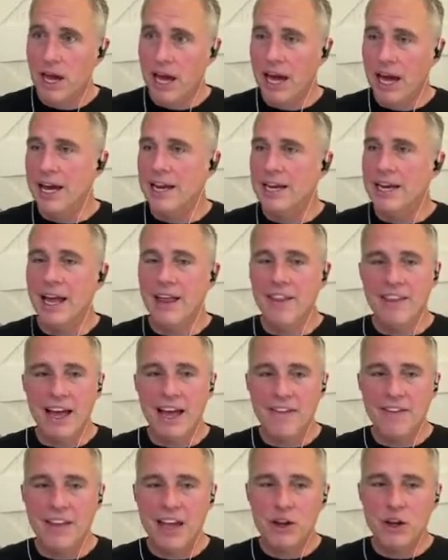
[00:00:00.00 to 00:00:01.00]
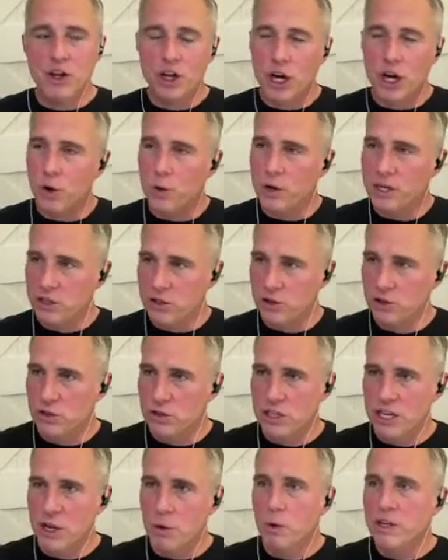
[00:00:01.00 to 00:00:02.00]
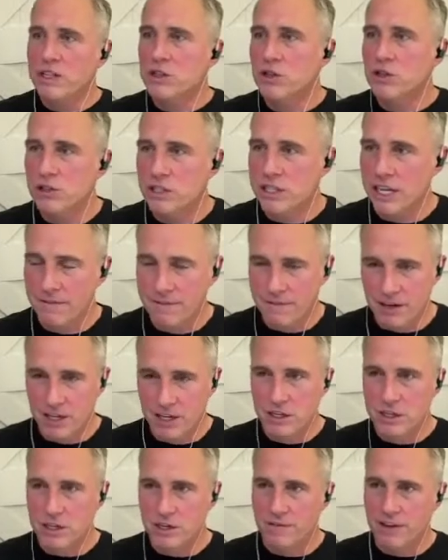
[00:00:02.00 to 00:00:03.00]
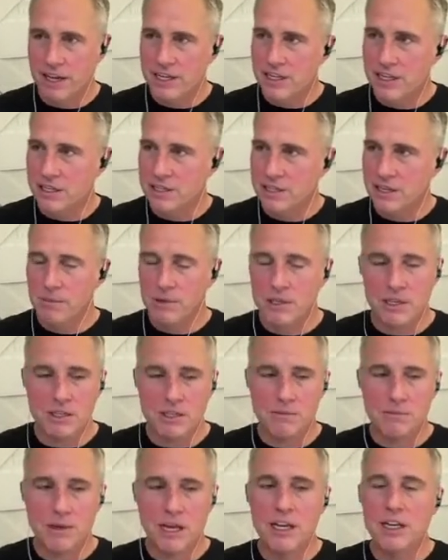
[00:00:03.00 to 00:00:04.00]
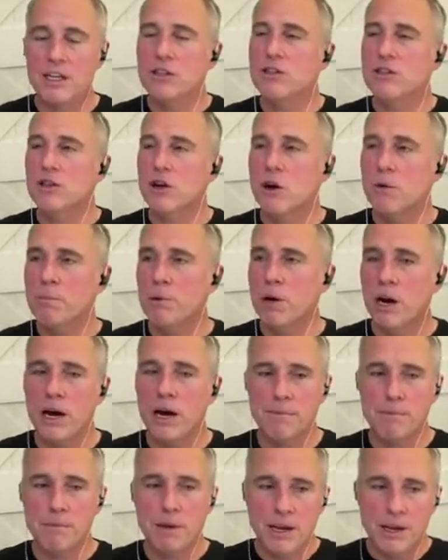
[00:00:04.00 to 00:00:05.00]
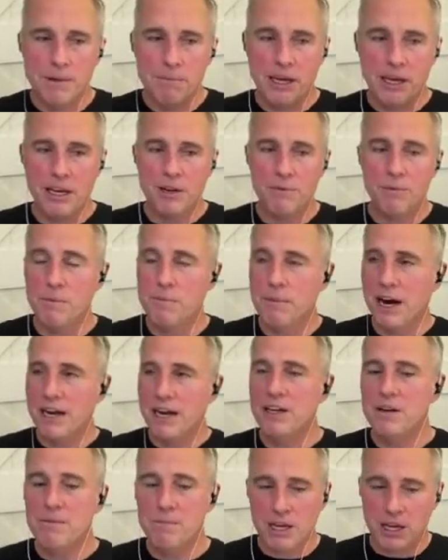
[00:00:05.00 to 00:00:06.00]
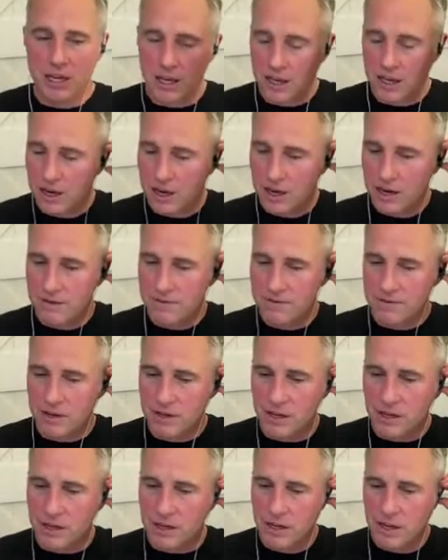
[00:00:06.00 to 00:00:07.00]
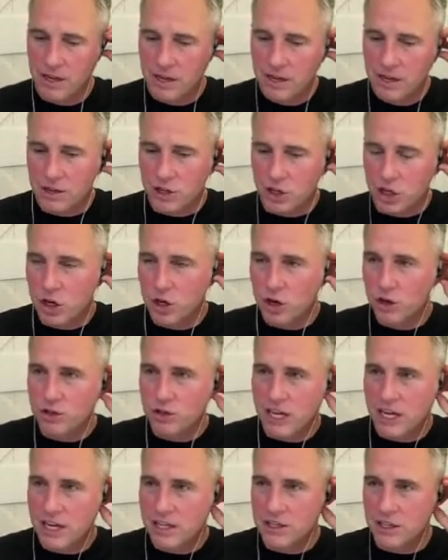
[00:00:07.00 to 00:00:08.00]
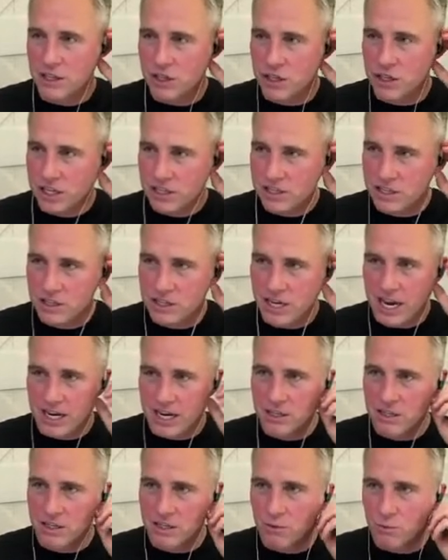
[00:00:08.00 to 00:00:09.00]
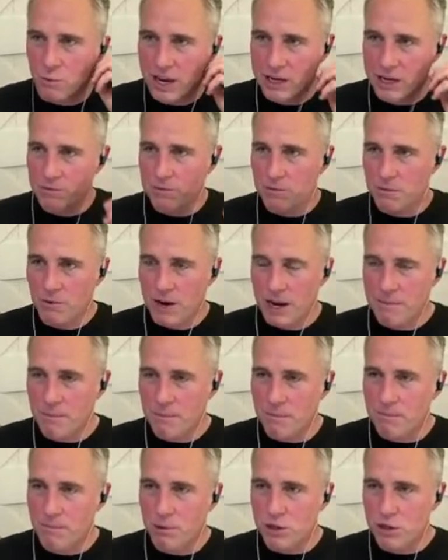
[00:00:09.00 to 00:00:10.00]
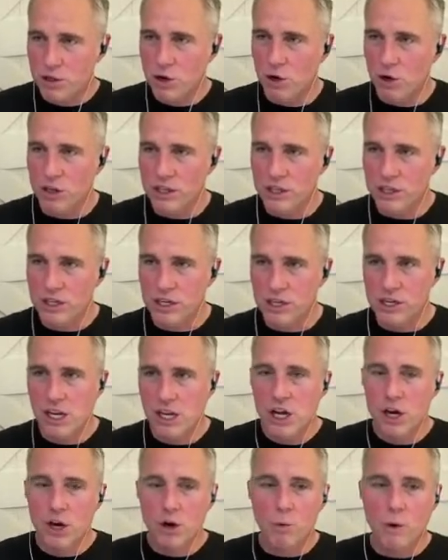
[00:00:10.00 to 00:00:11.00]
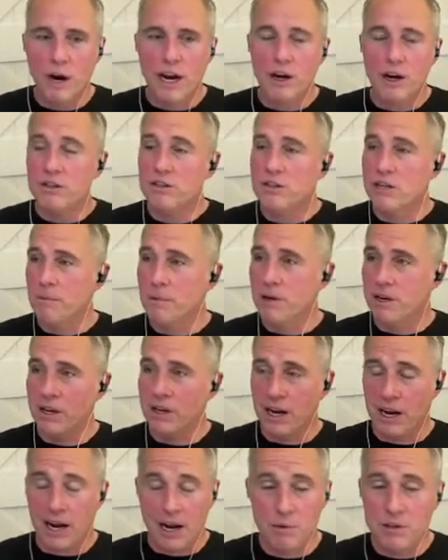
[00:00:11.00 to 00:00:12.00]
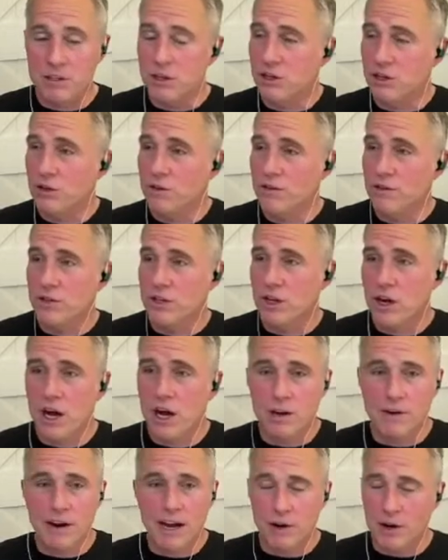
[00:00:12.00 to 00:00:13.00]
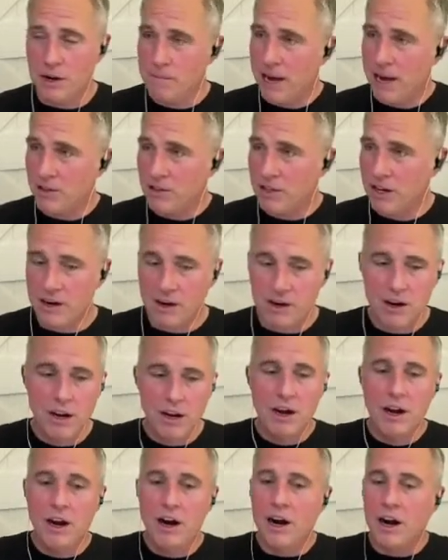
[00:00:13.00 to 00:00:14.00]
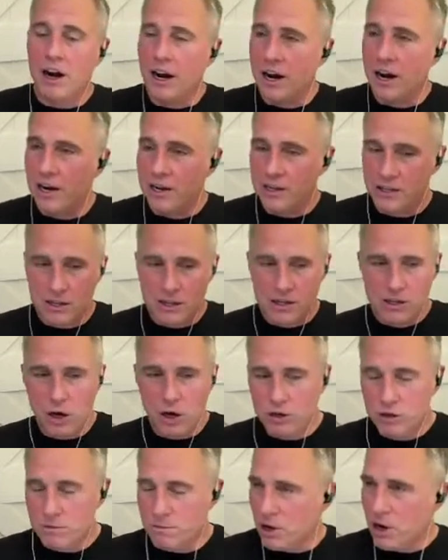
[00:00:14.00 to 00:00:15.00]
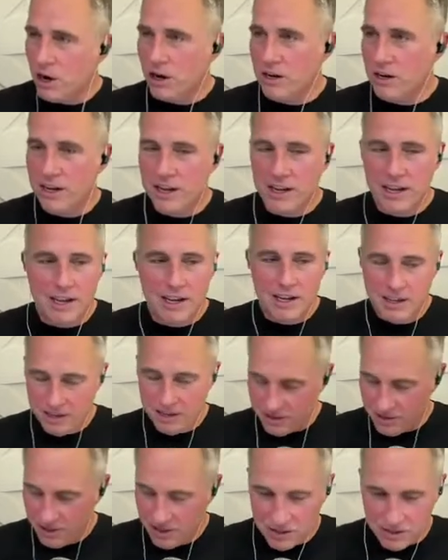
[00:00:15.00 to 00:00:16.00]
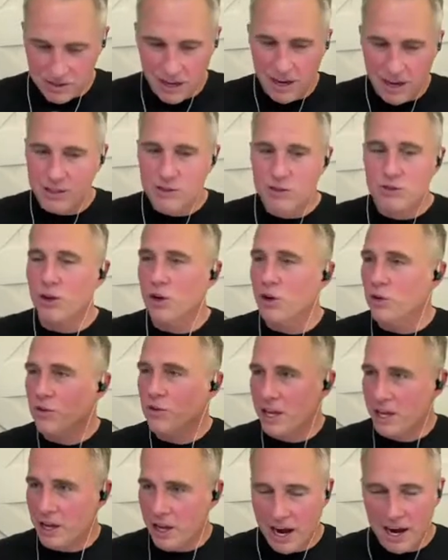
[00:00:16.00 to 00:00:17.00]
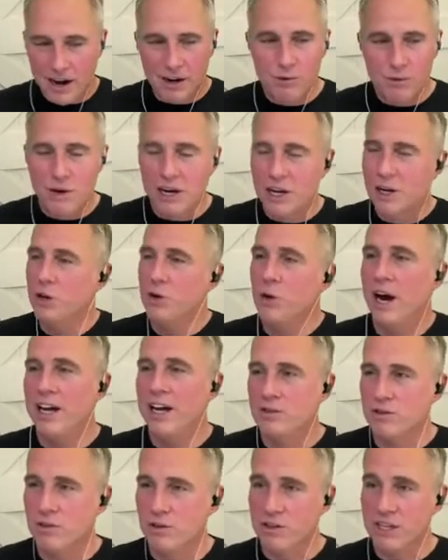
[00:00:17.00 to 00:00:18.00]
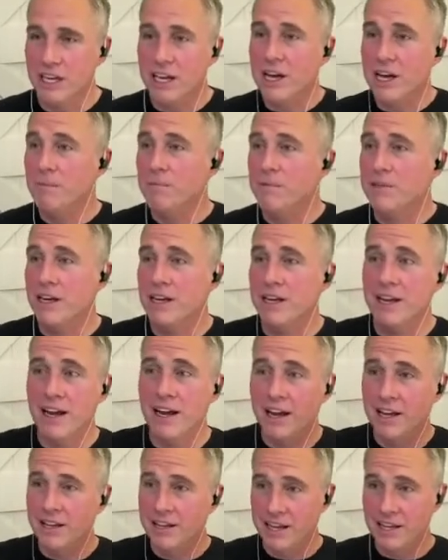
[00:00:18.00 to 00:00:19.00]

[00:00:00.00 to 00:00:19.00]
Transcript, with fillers: And, mm-hmm. and then you go and you see what's your definition of anti-Semitism, and it is so broad. Pete, it reminded me of the the good old days of the Jesse Jackson, the Rain, Rainbow Push Coalition, where someone I went to the University of Colorado. I'm out there. Uh, Coach McCartney, uh, he's done, so they hire Rick Neuheisel. He comes in.